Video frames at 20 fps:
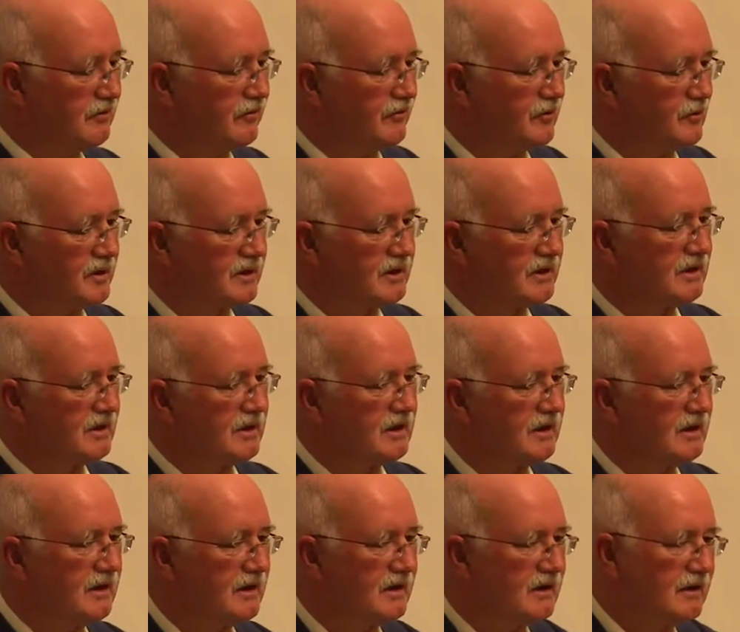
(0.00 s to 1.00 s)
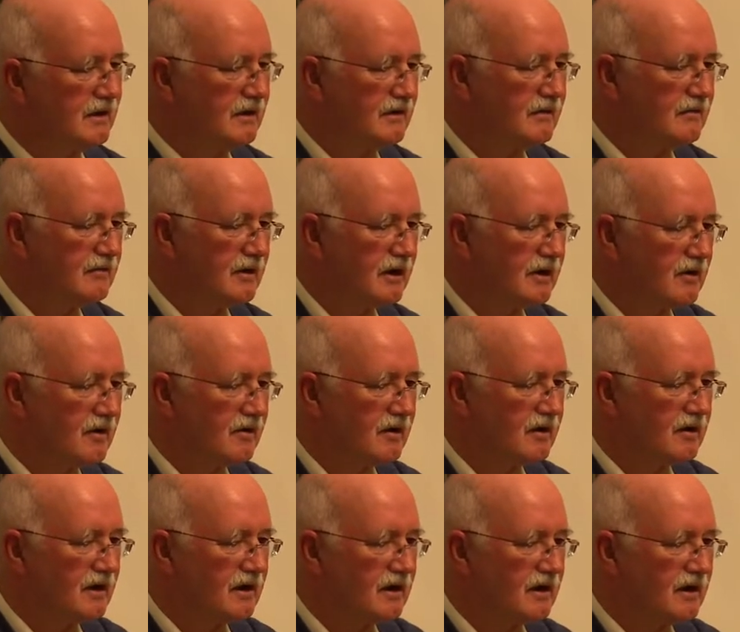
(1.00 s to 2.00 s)
from it uh,
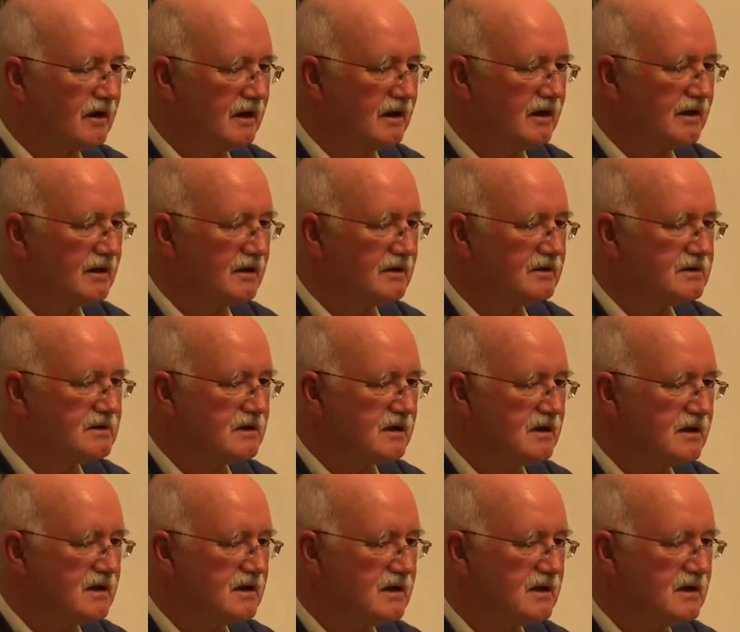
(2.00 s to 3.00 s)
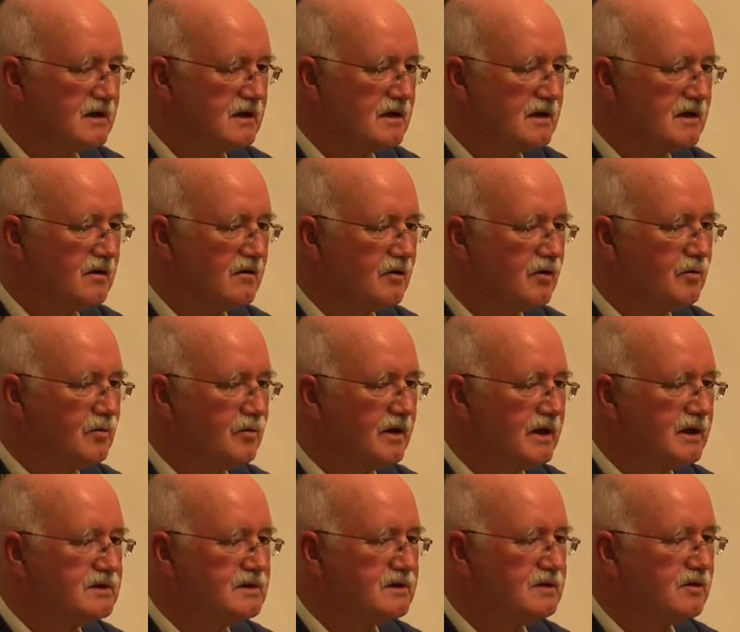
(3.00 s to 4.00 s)
regularly, and it's a good
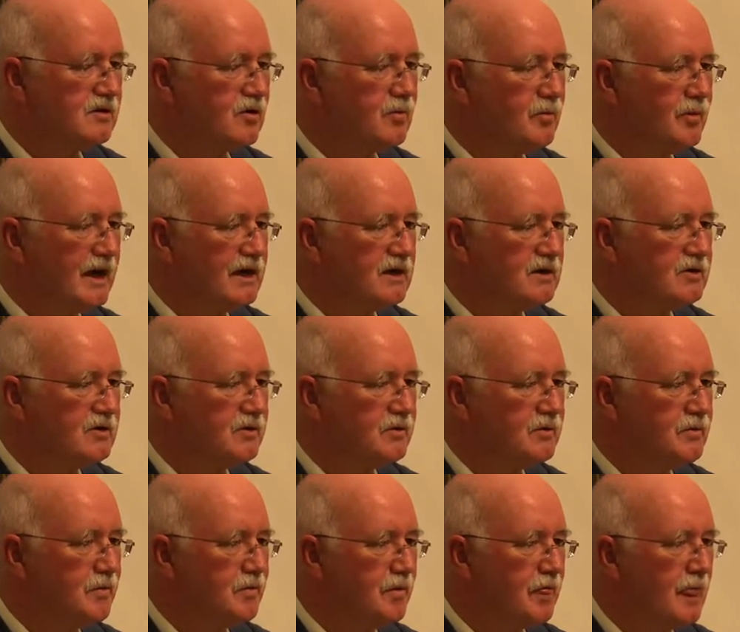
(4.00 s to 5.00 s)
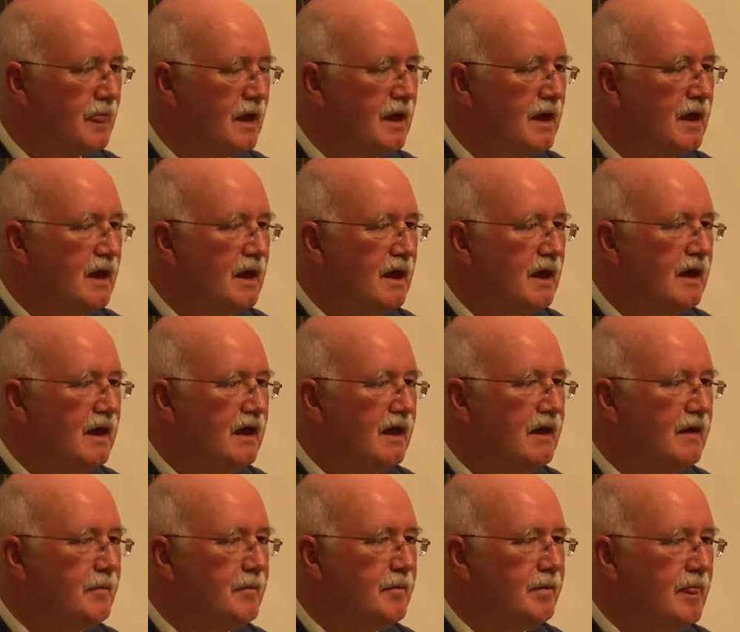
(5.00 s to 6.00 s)
place to go back to.
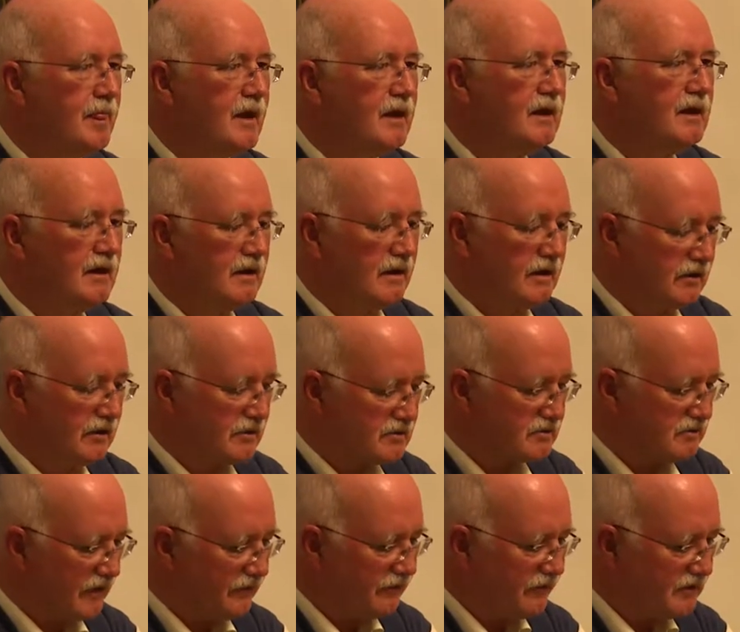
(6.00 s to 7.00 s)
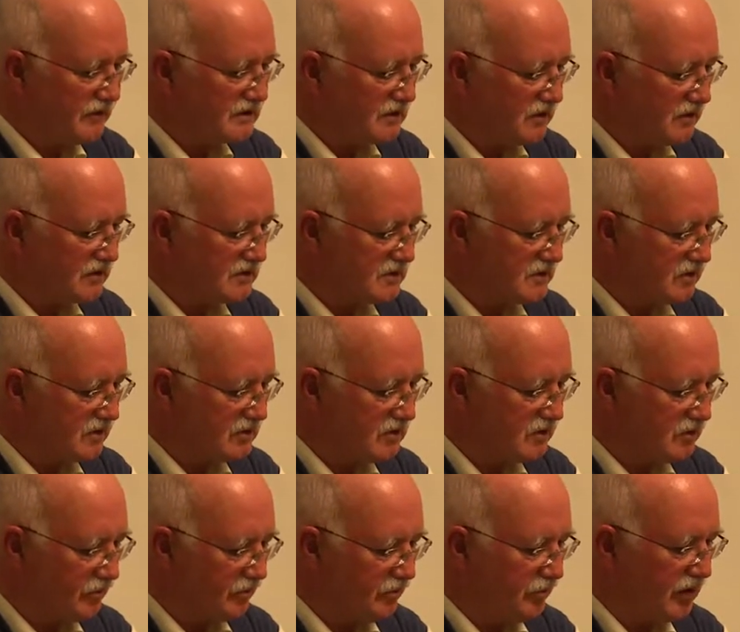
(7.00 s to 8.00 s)
Um, there's reference also
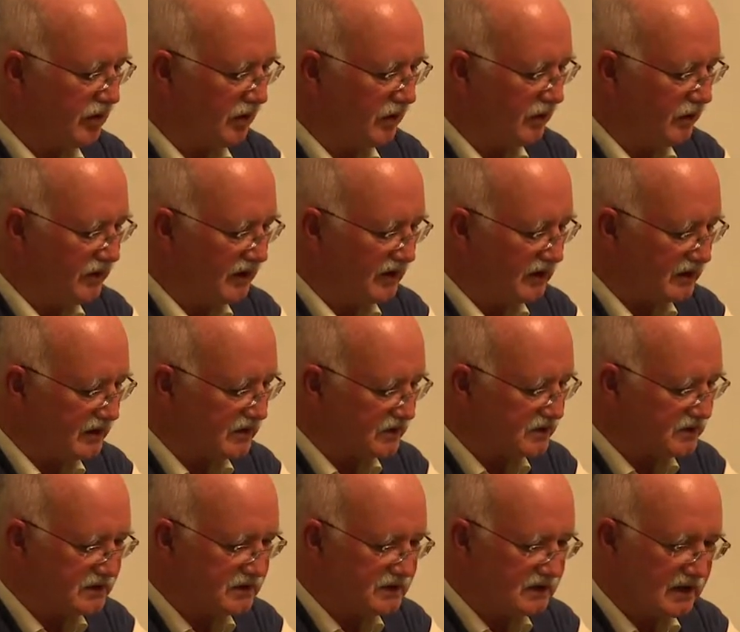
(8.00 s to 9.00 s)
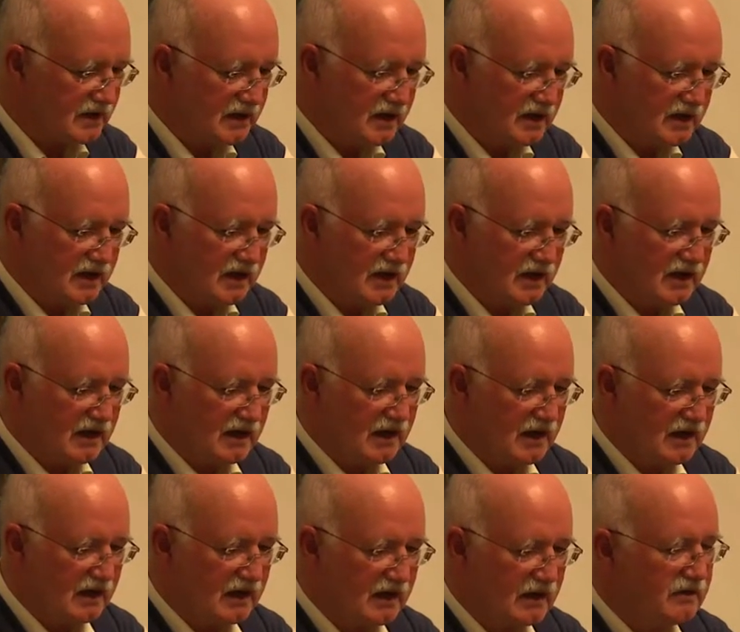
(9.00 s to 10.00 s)
to Polonius,
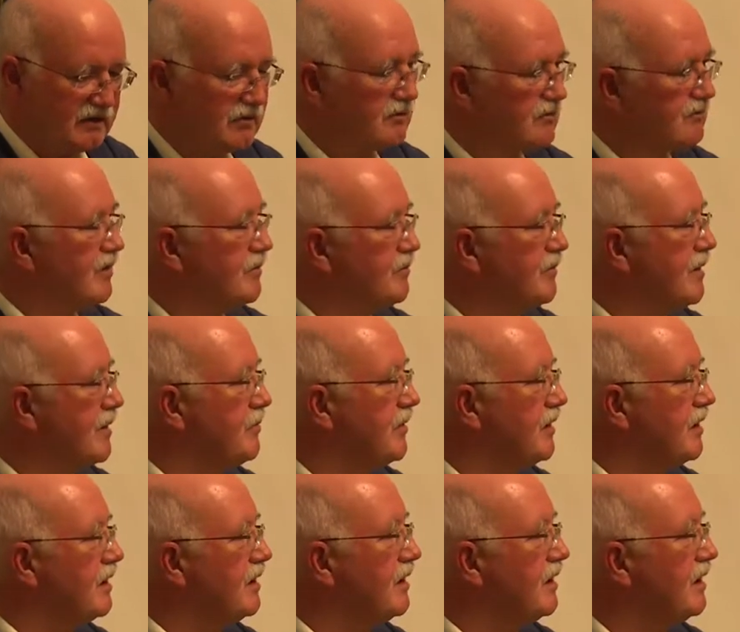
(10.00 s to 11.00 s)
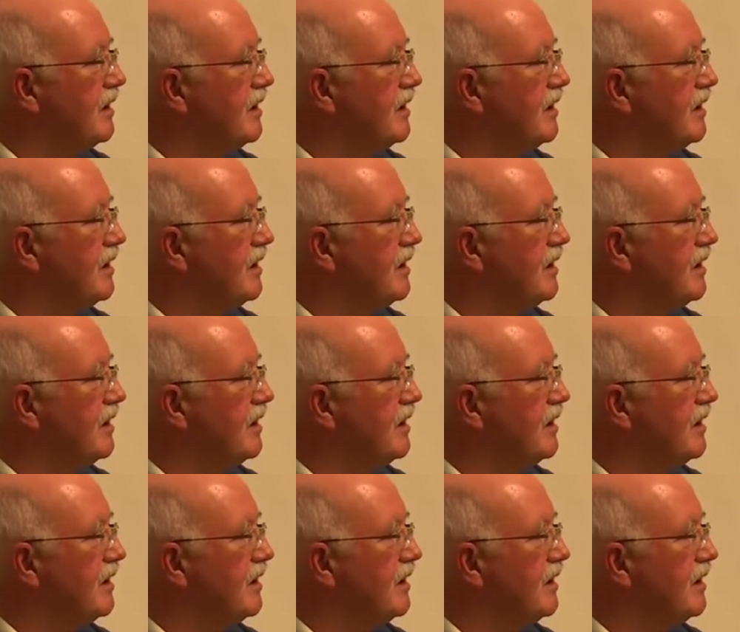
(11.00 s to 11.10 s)
uh, and you'll remember